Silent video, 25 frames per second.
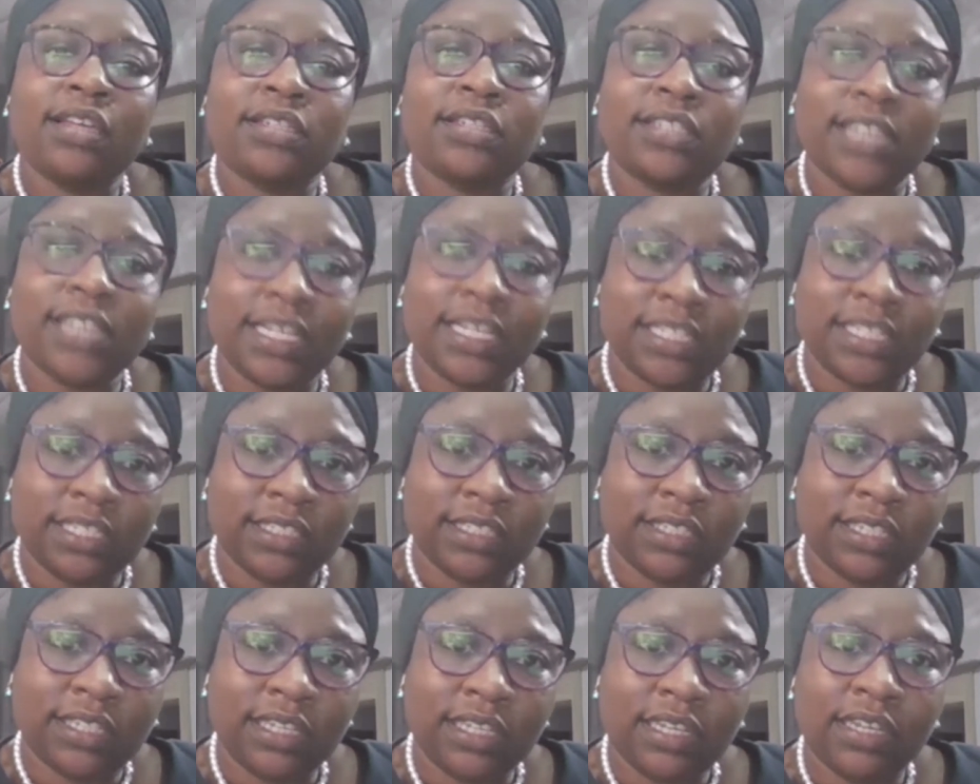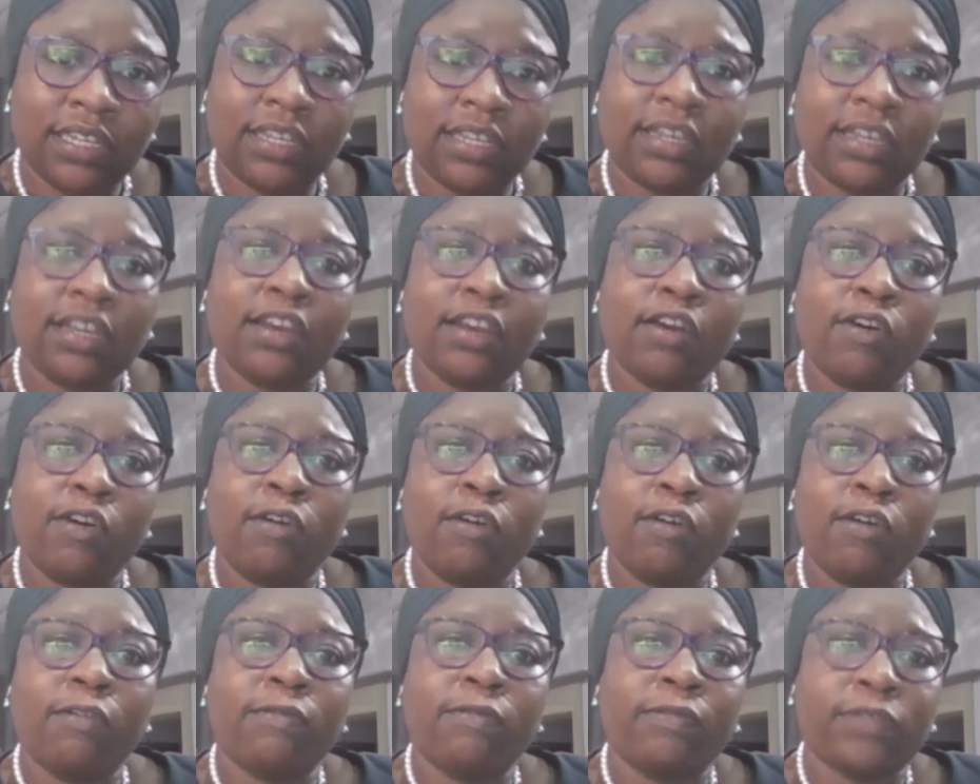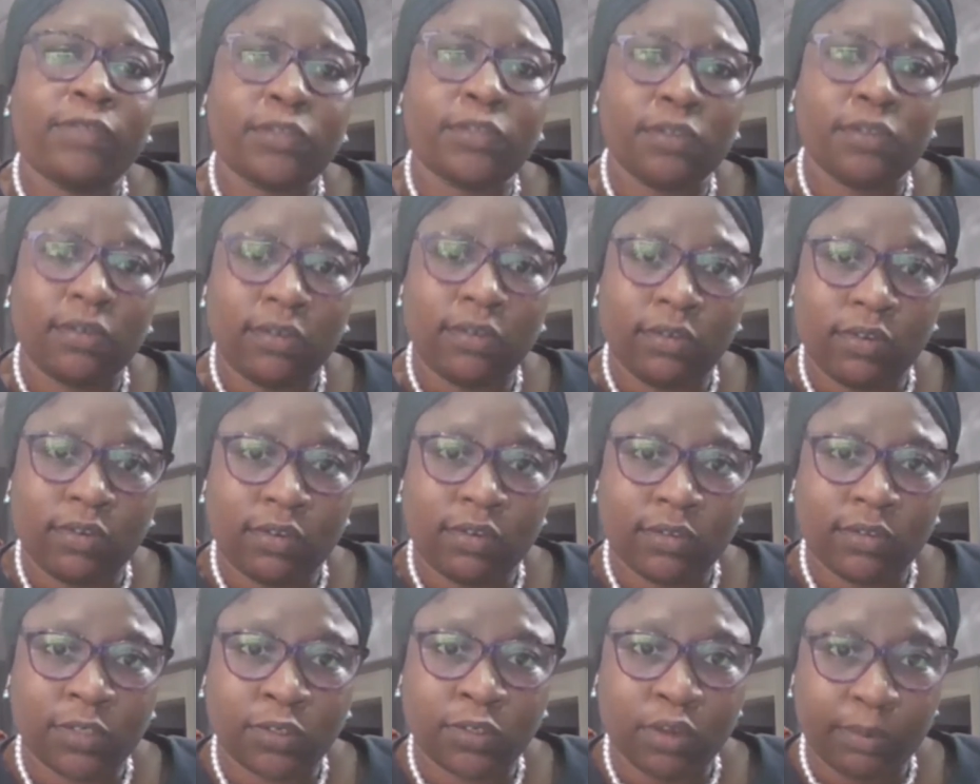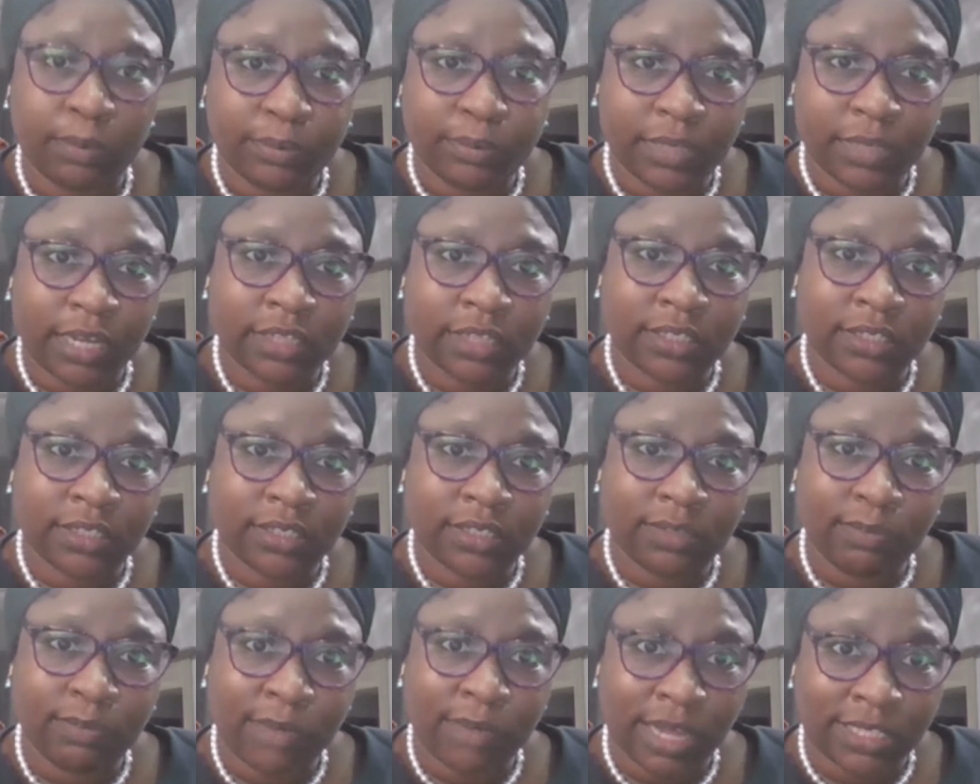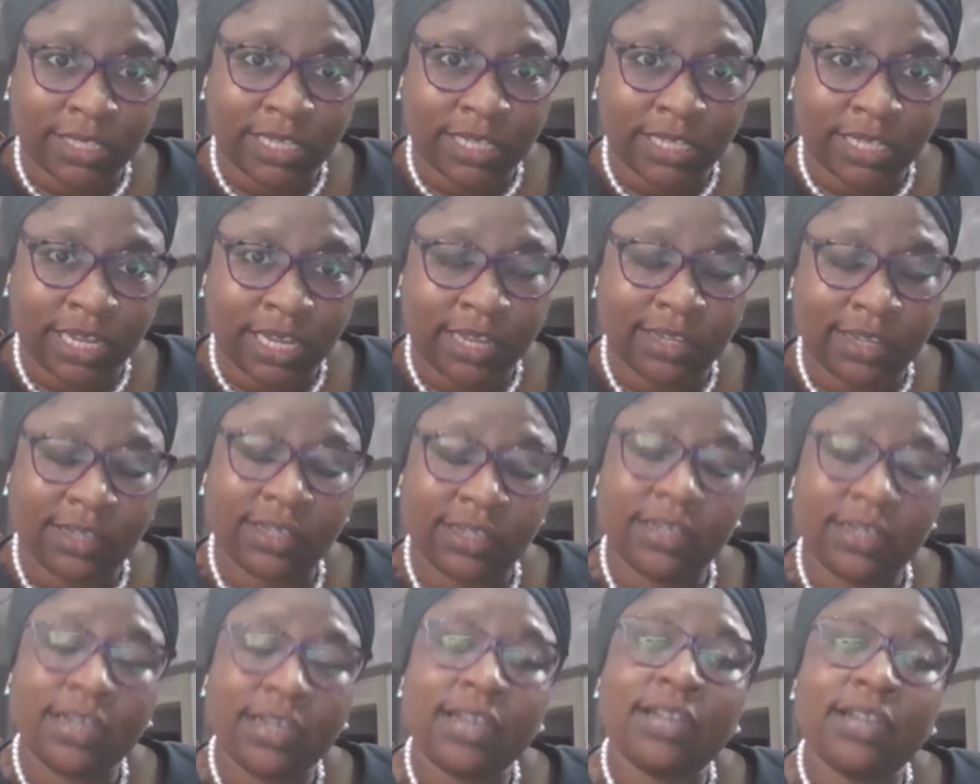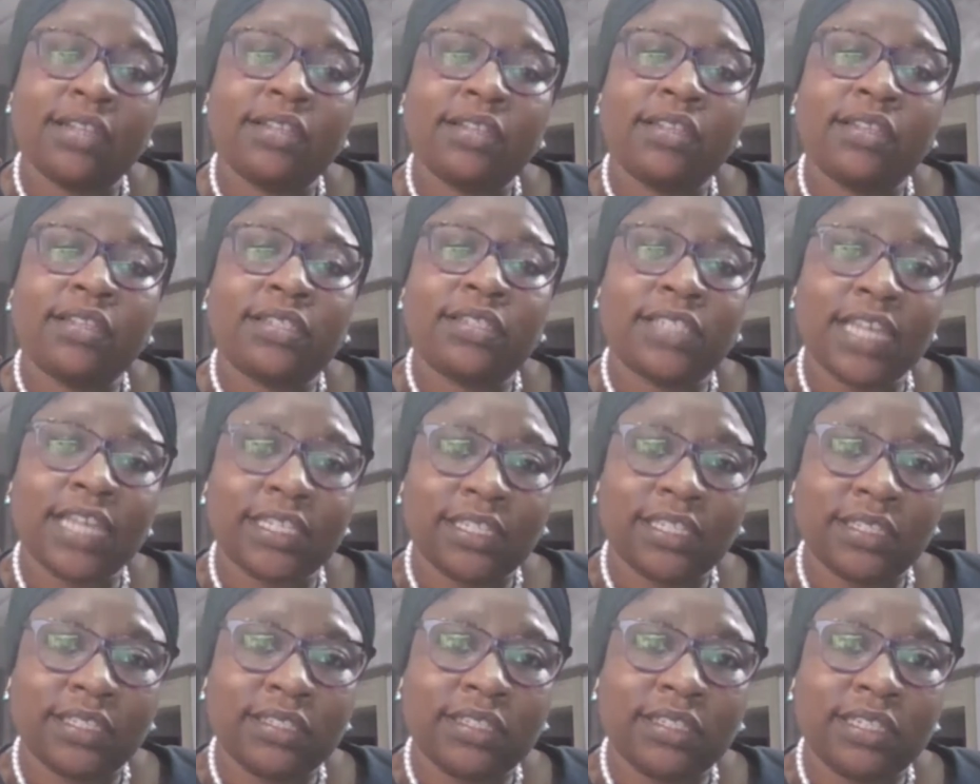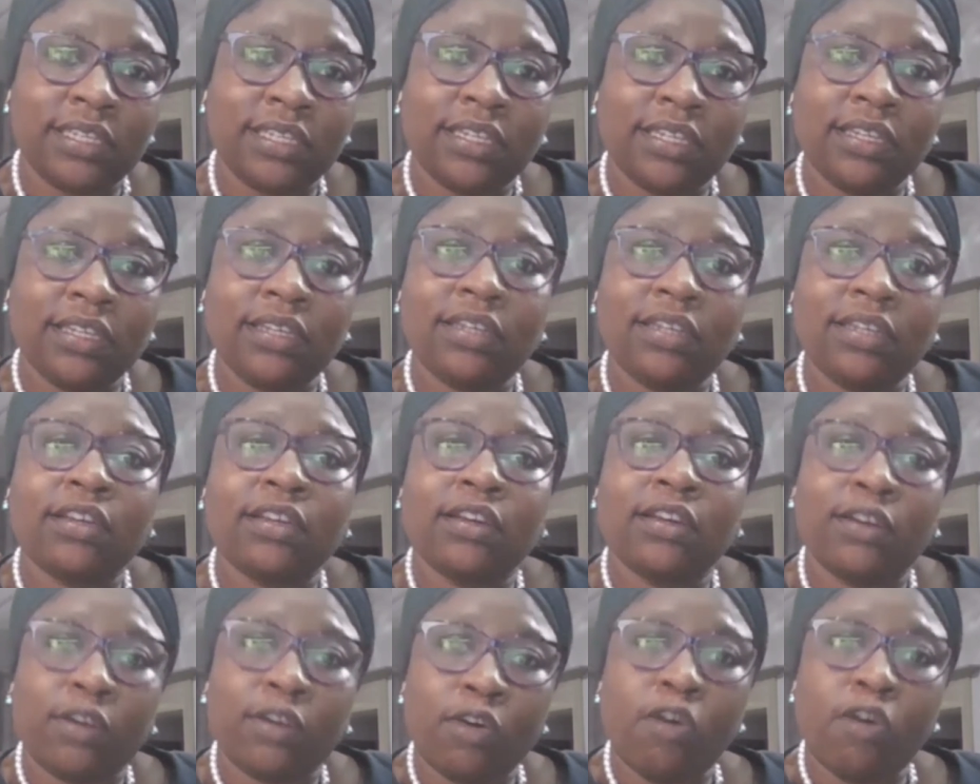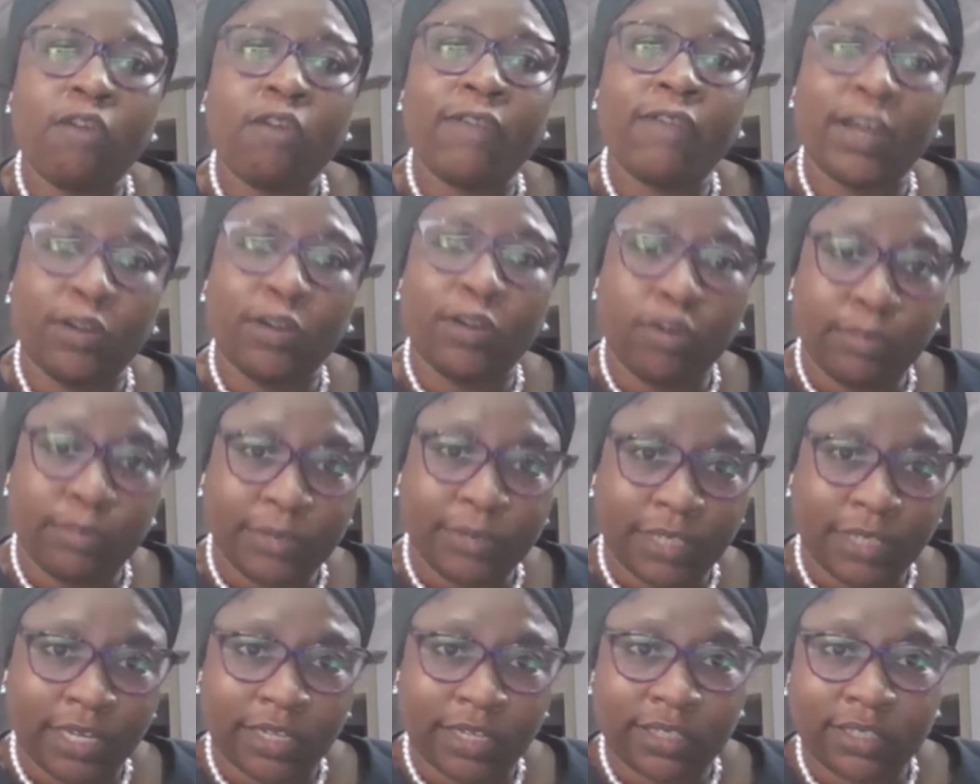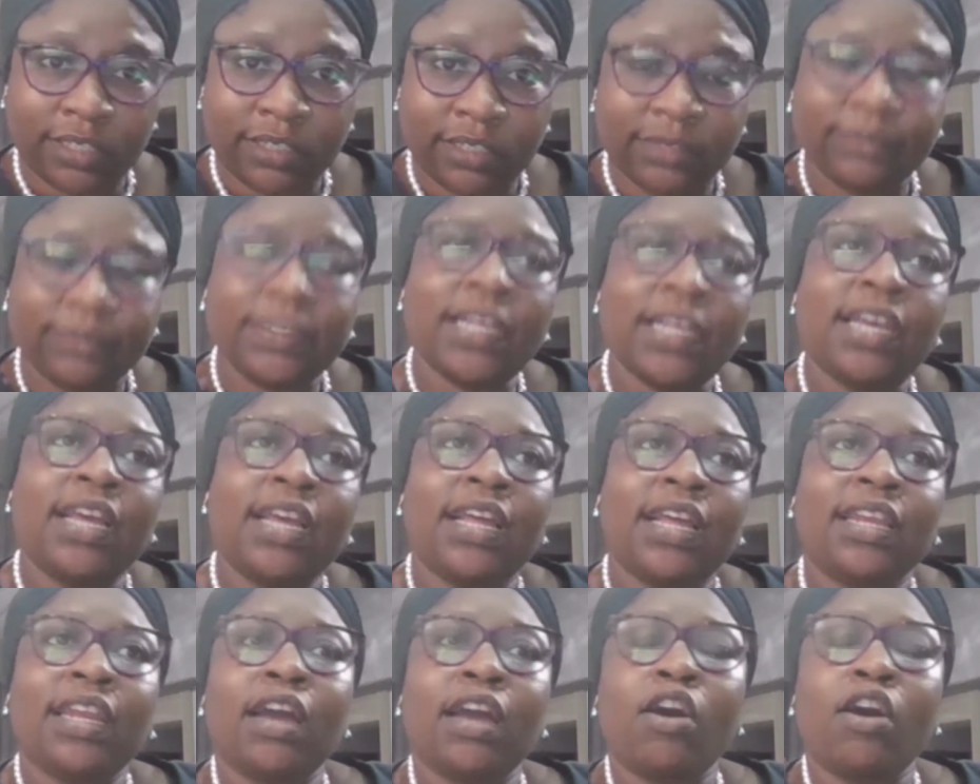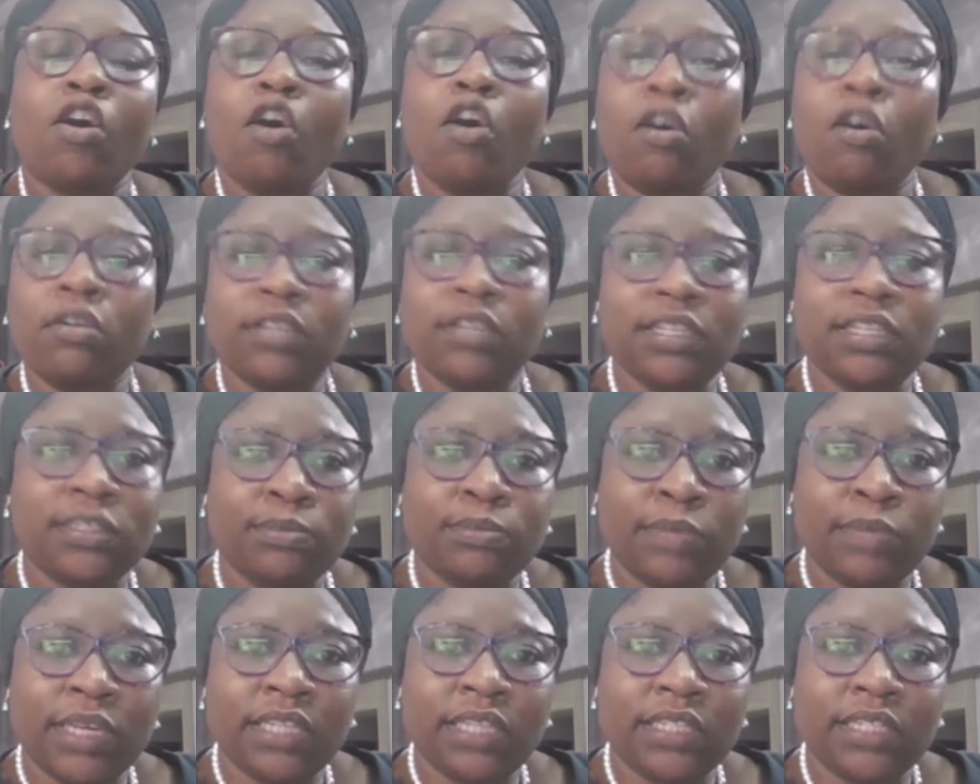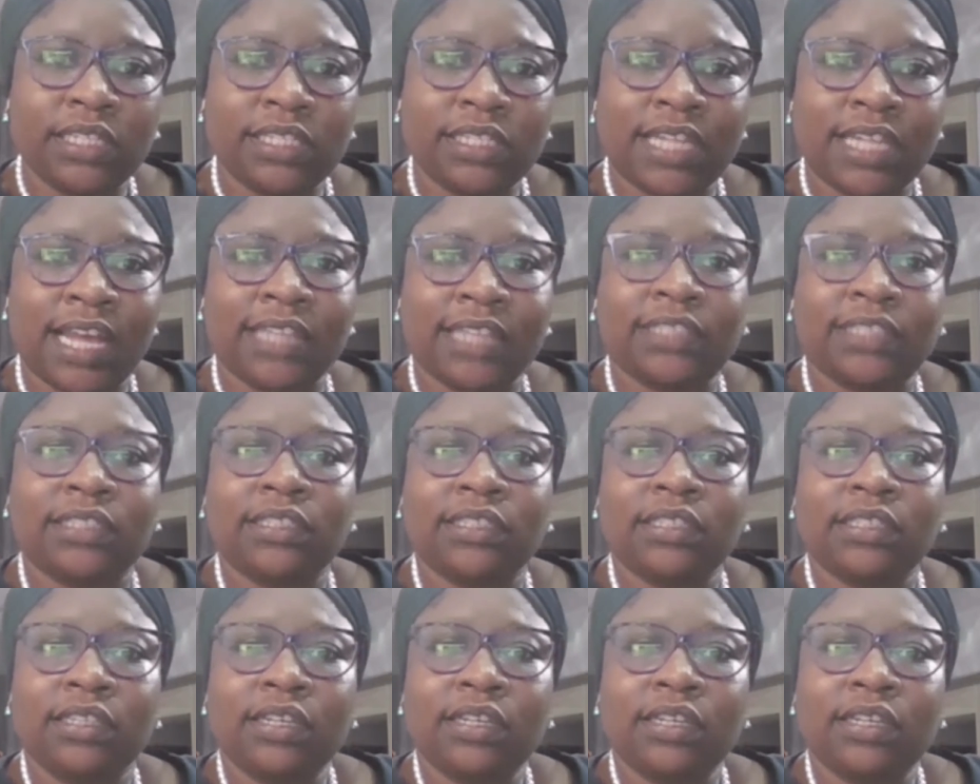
a certainty of subject matter, a certainty of an object. Now, all this means is that